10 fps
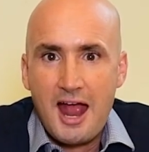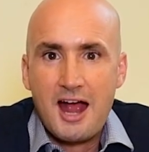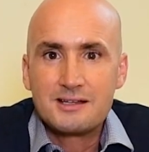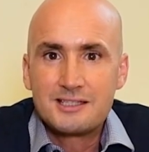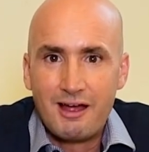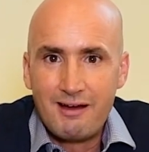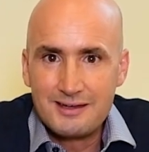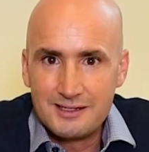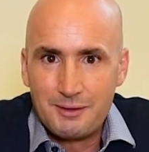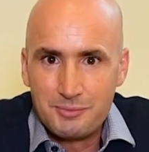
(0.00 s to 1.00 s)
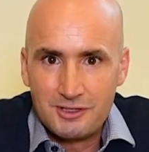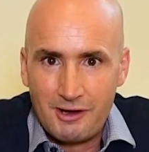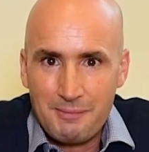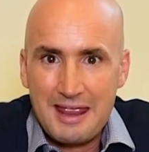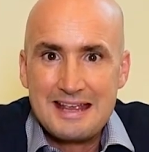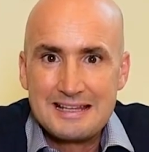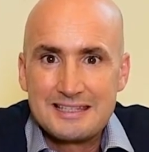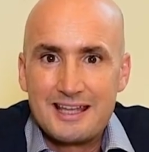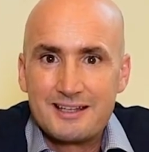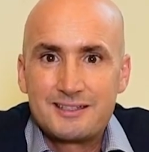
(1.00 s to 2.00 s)
At Tidy Up Time, is
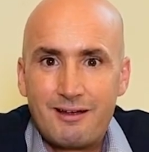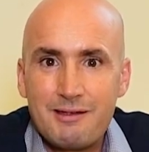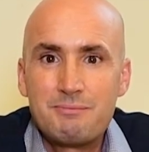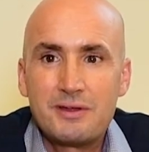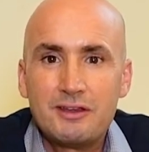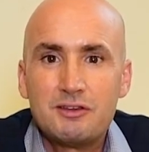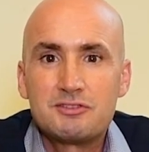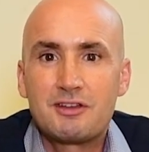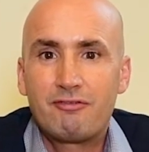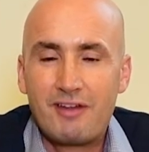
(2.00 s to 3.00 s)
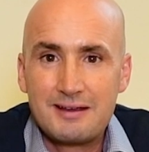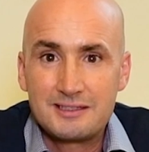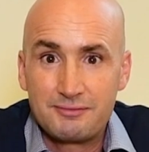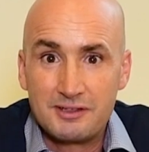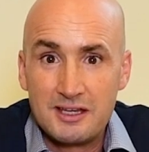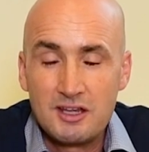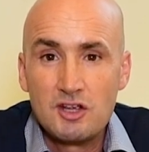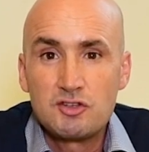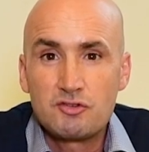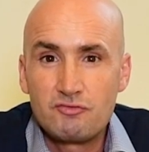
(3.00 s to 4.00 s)
that time being used effectively
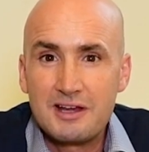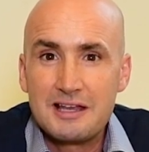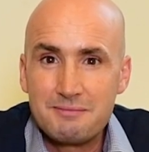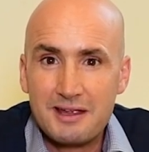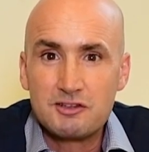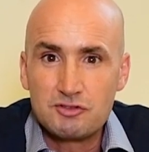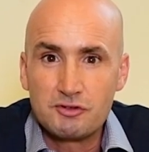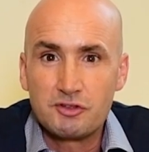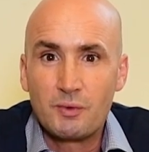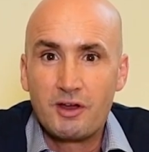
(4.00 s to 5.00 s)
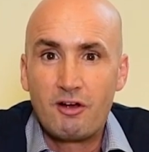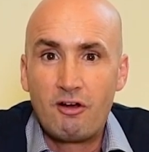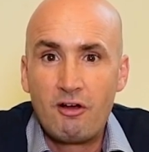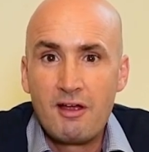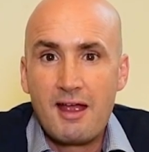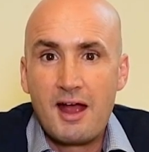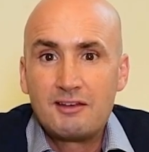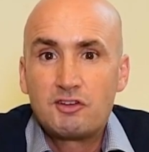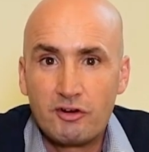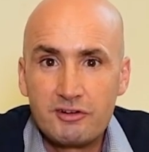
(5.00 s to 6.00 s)
to really make sure that we are
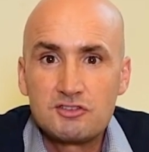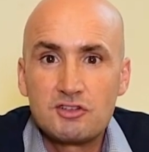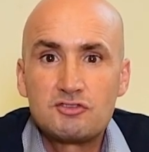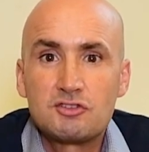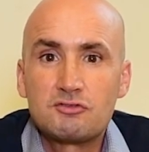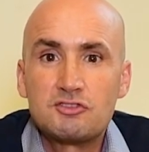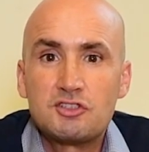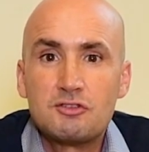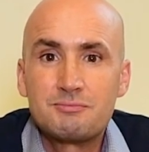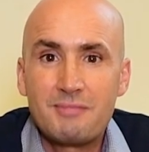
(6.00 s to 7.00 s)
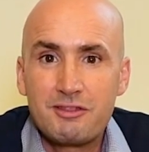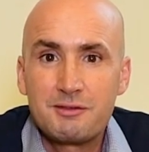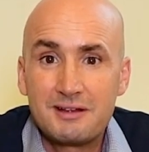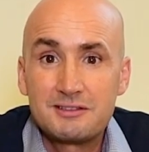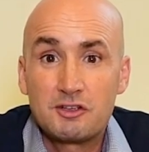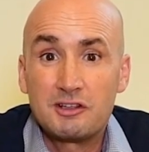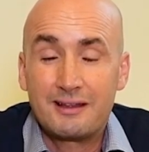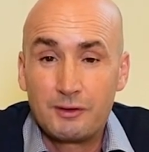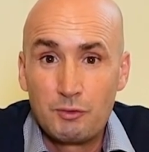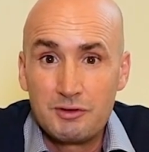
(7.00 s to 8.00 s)
encouraging children to use mathematical
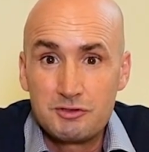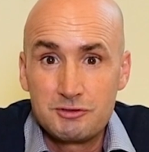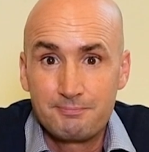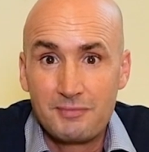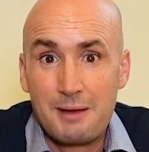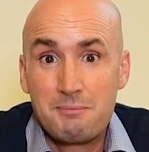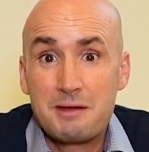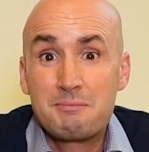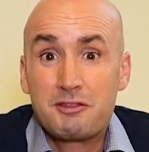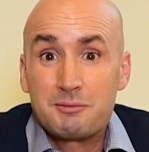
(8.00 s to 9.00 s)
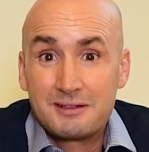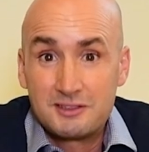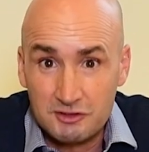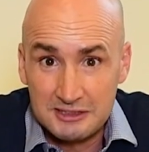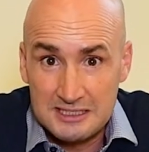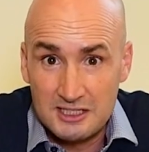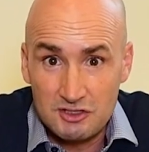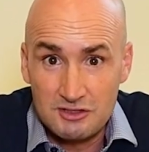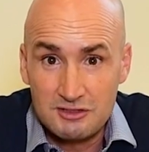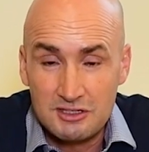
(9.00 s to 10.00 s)
language, make mathematical
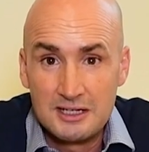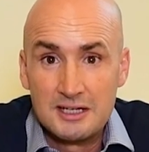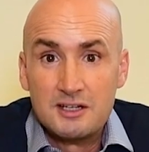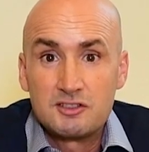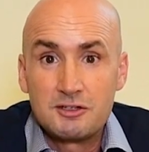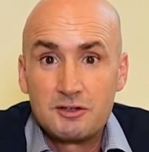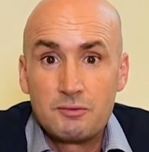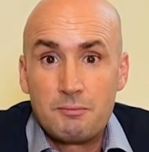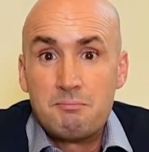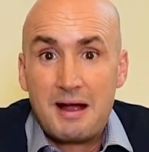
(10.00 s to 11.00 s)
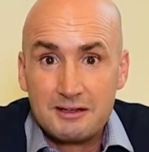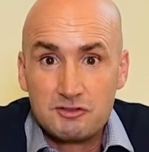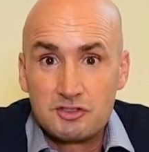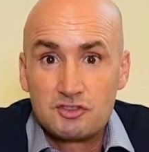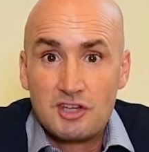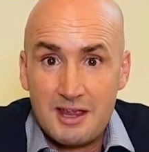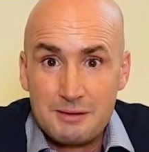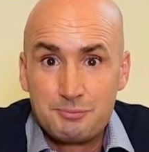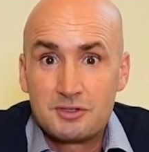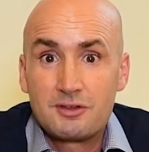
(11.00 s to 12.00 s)
decisions, to match
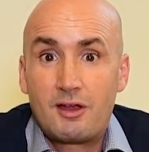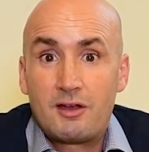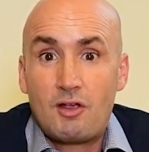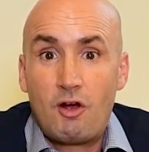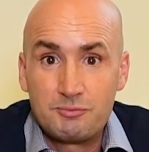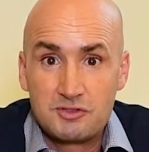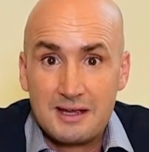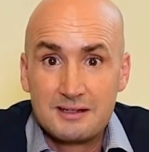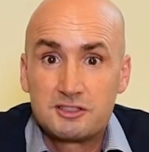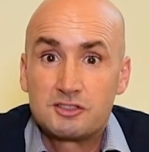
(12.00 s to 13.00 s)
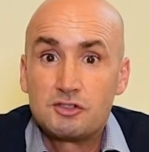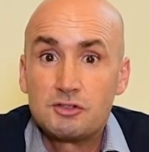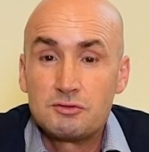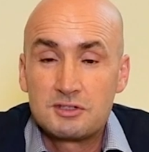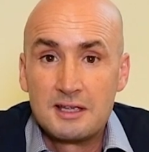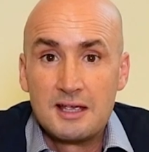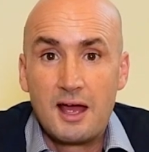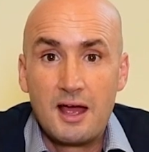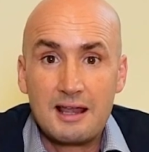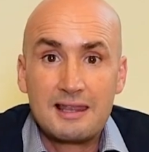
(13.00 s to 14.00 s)
shapes and objects, to use
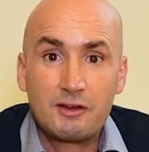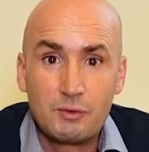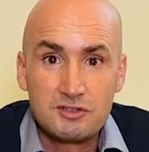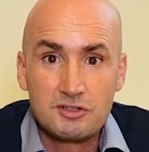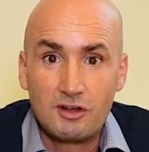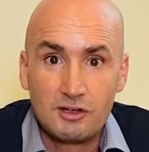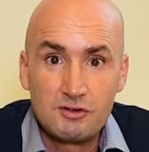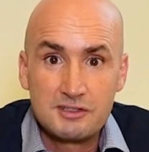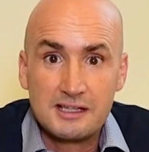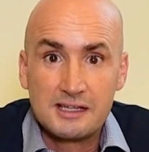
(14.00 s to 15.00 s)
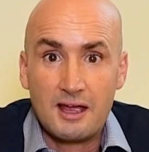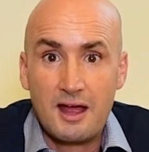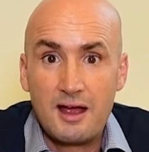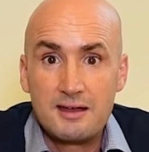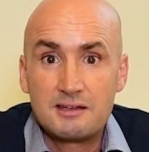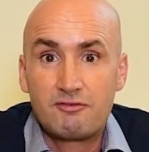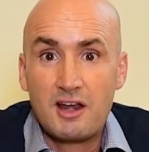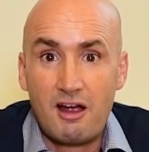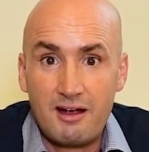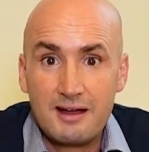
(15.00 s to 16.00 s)
language including different
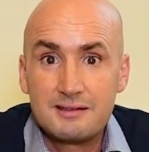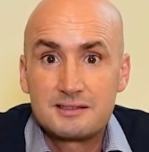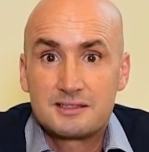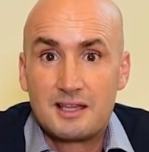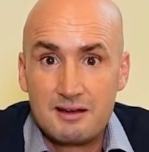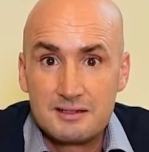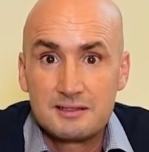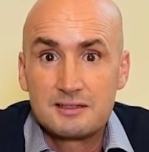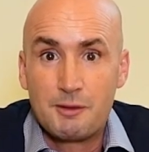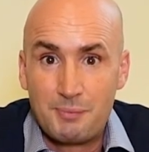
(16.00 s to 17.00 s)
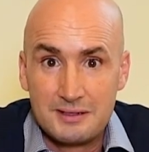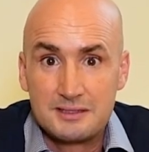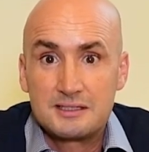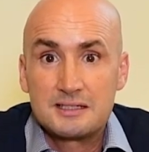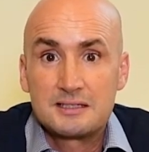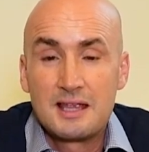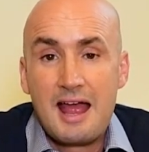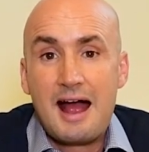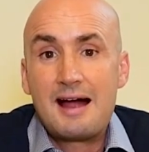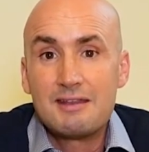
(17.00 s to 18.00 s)
heights, sizes, capacities,
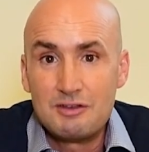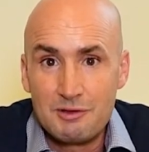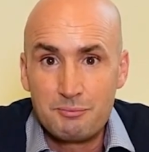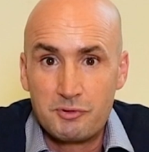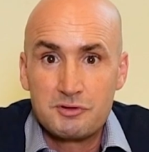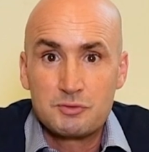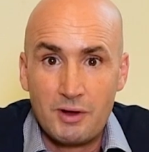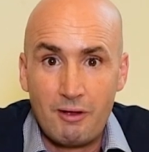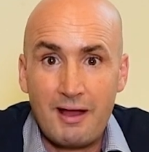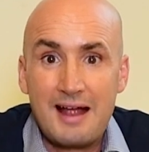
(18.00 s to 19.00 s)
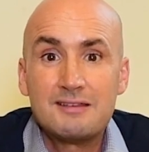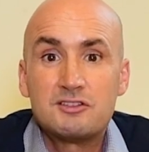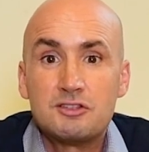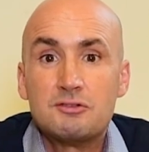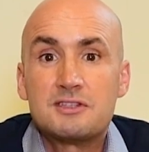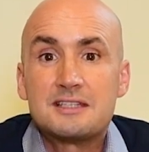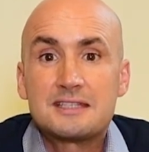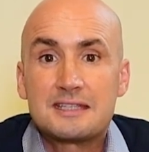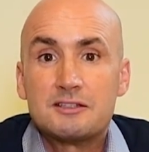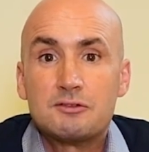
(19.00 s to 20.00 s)
and number as well, and to use the
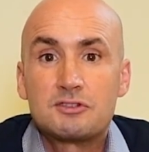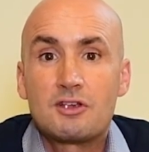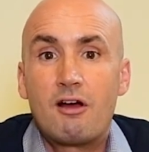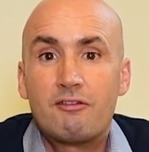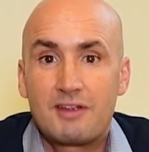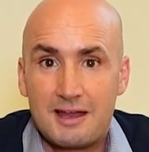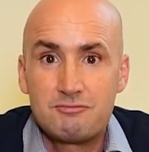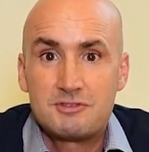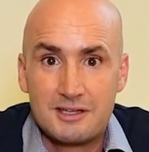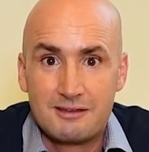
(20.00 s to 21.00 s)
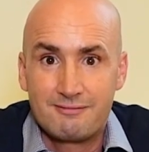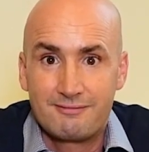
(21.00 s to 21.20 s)
skills of counting.